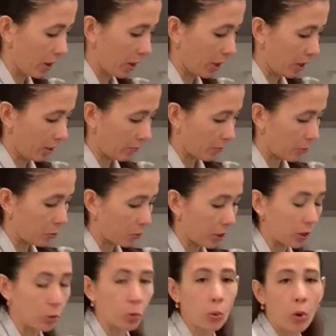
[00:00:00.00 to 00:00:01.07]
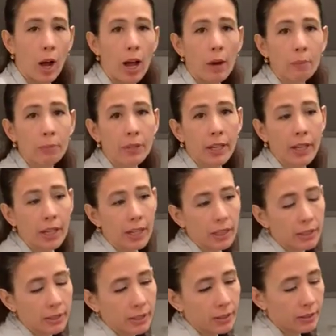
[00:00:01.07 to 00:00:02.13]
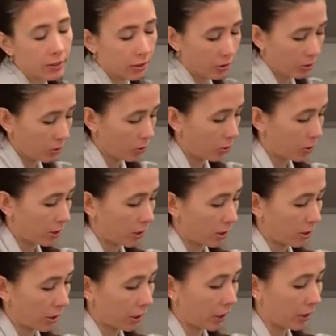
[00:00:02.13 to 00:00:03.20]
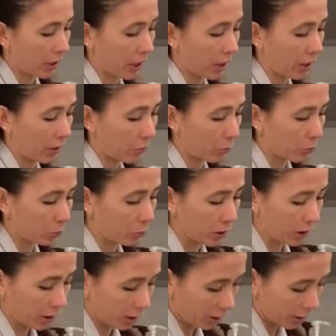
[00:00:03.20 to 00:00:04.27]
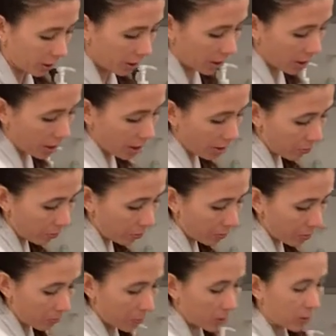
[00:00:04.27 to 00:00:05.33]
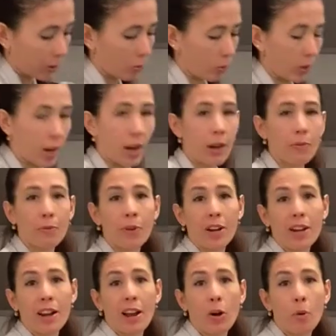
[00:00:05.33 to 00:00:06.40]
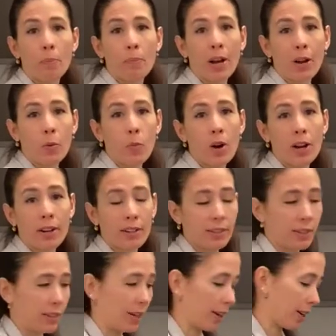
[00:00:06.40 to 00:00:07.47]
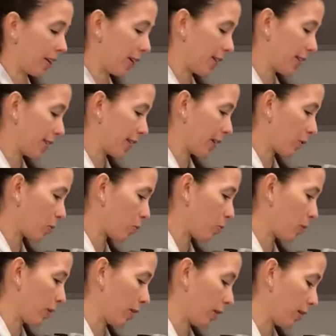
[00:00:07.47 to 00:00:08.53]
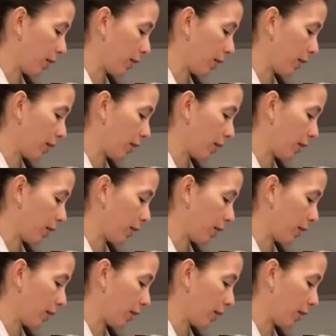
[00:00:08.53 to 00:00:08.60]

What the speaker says: If you need to update your hair care routine, remember that we have right now buy one and get second one